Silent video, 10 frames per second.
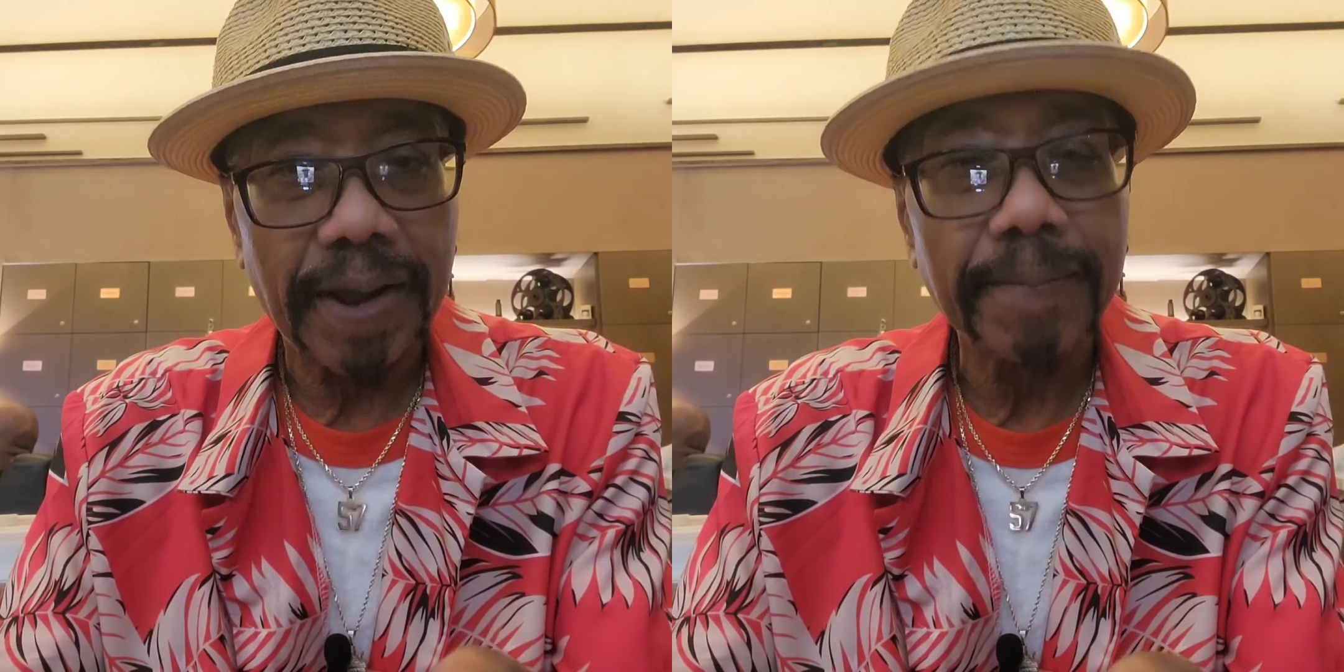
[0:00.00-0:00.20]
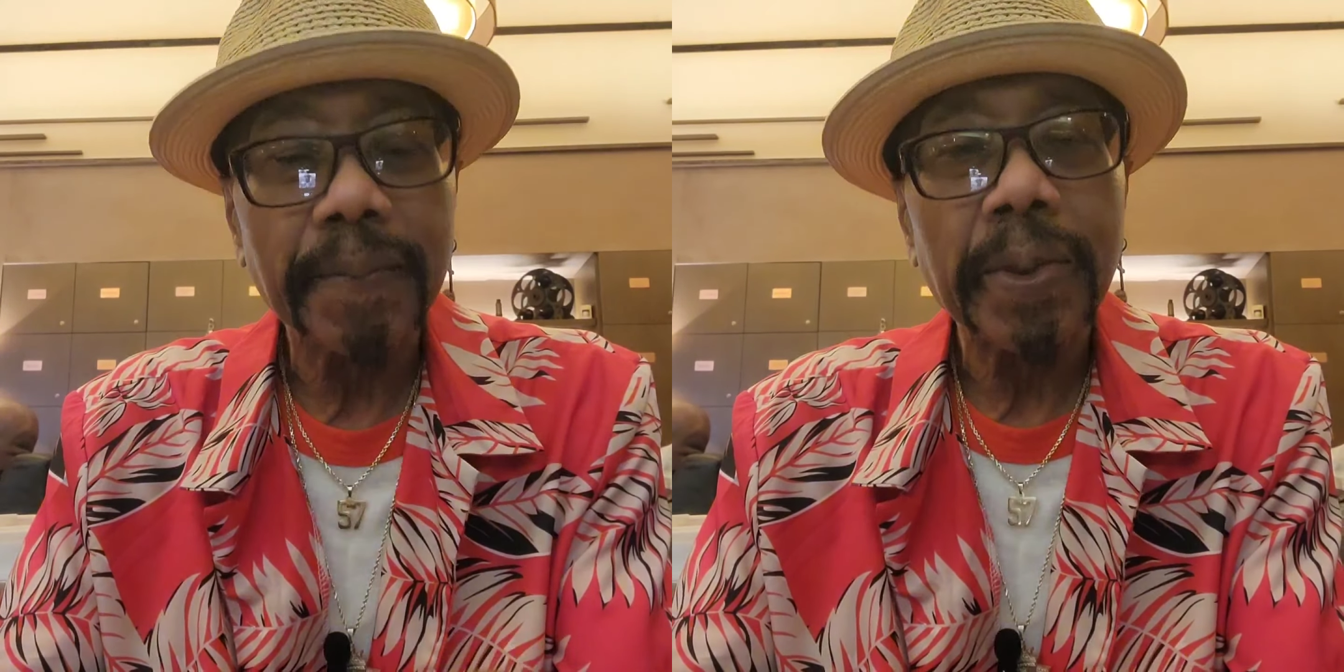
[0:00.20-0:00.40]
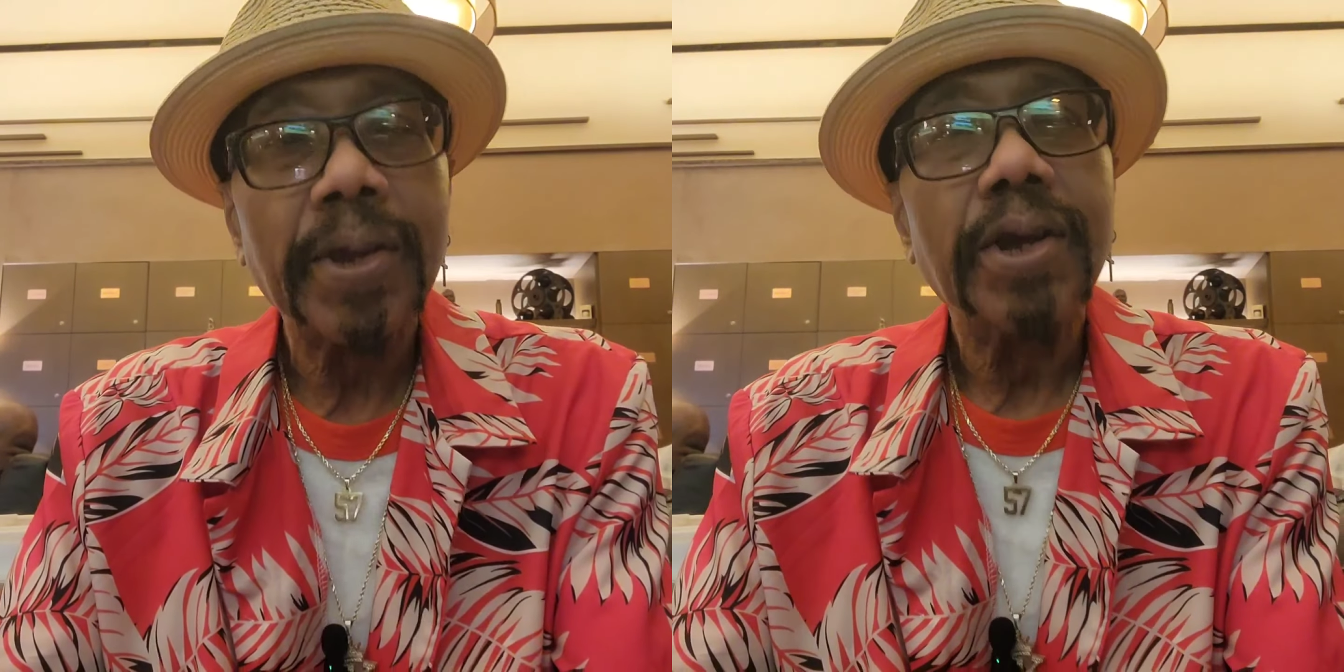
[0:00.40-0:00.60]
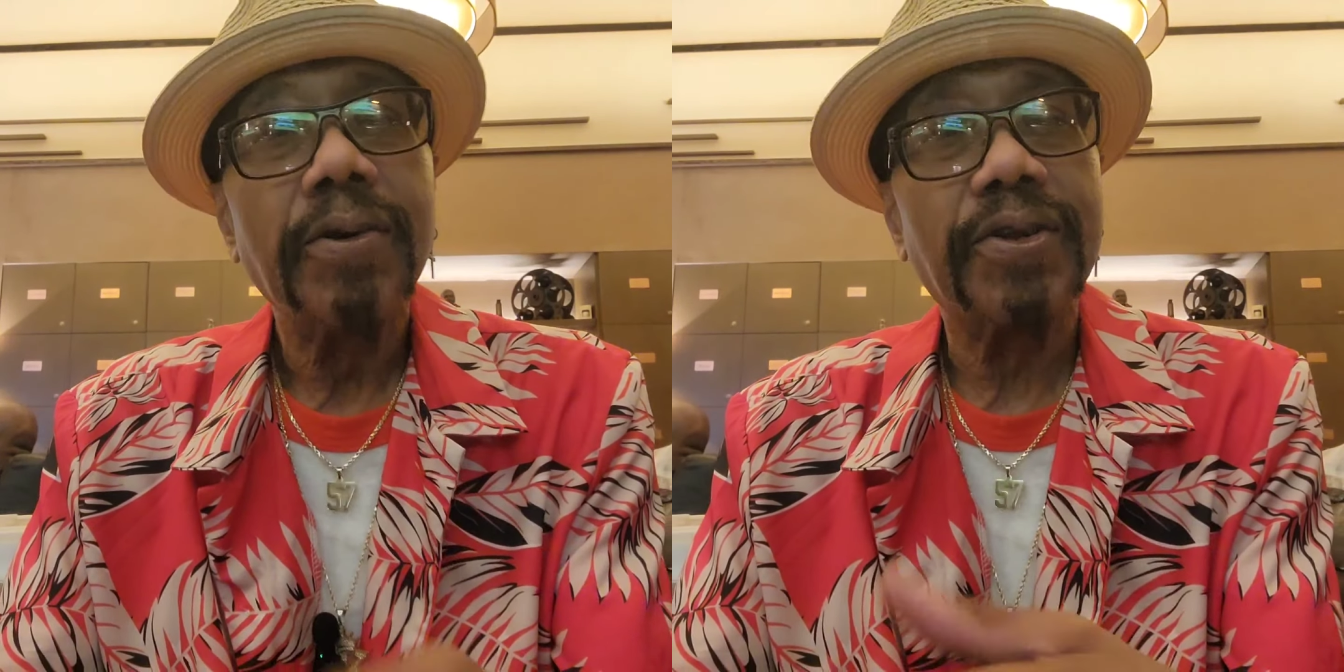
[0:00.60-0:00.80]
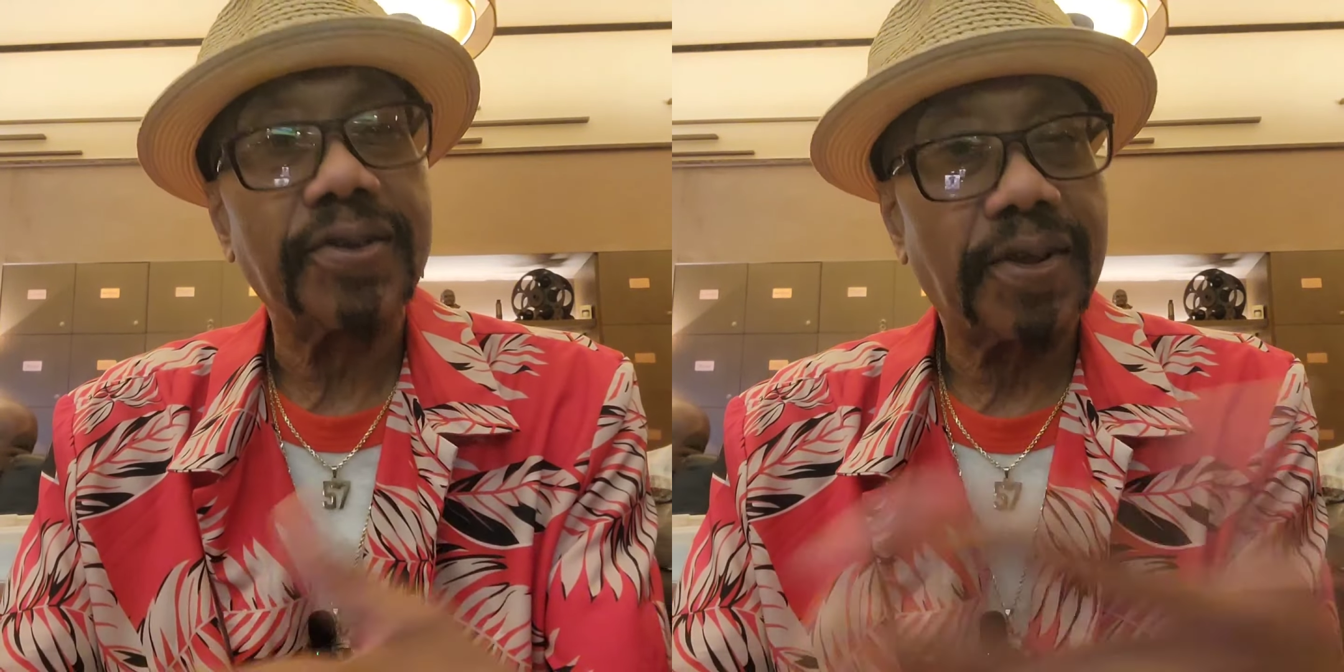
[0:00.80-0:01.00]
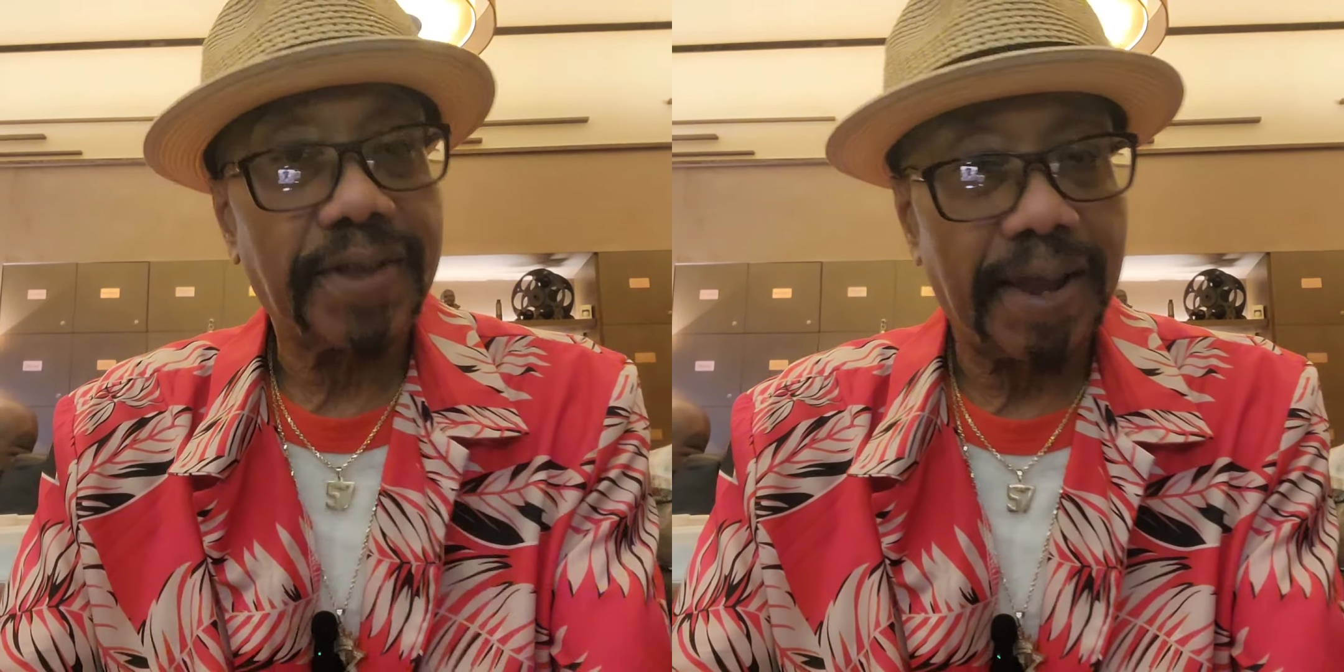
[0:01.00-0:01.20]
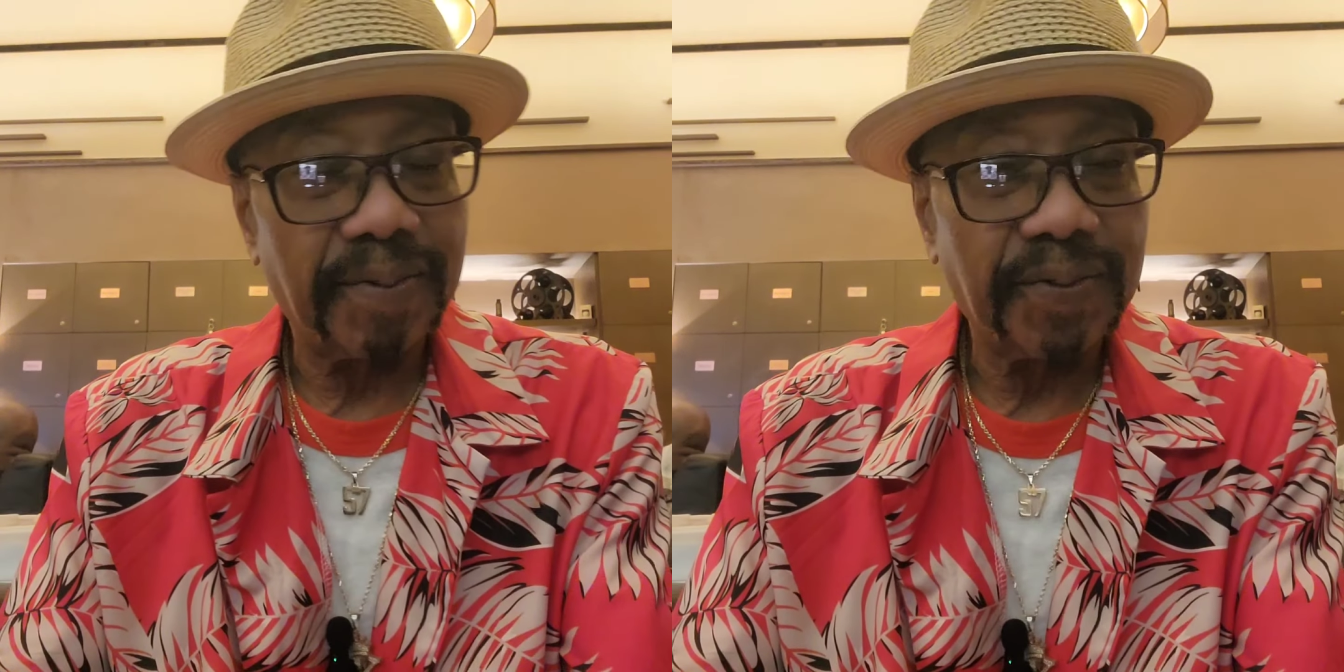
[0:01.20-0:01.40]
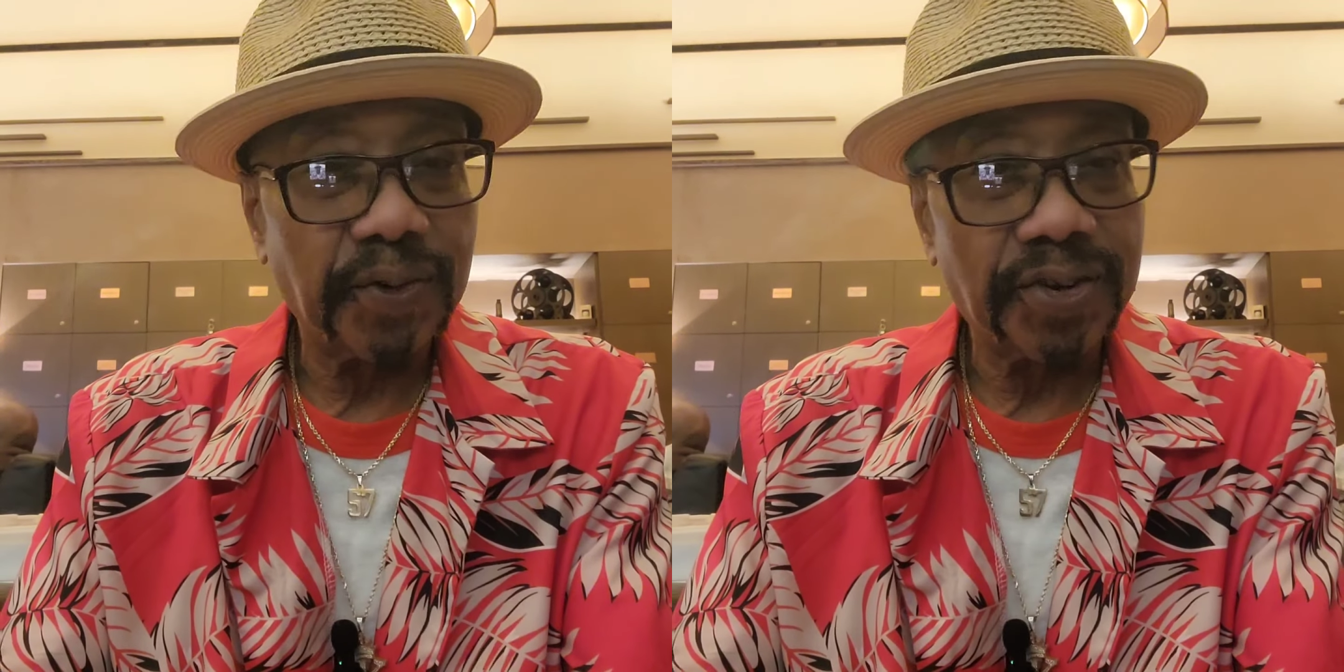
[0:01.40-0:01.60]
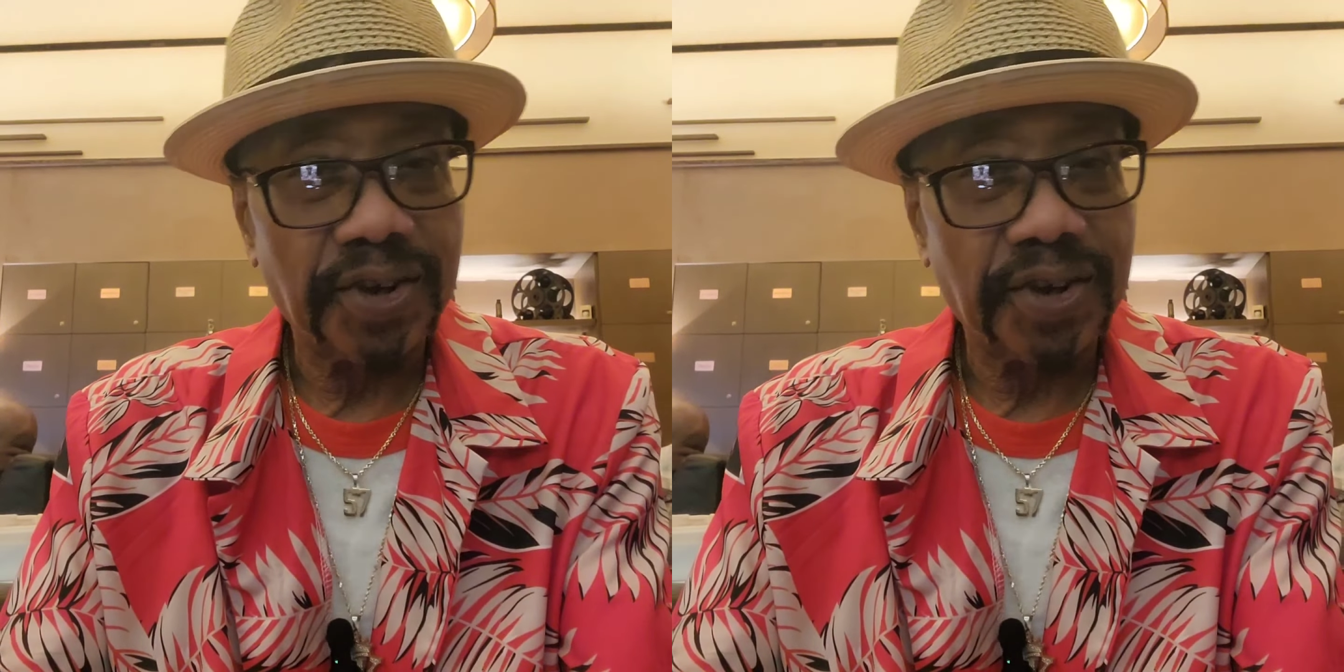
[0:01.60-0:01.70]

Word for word: right, which is the day before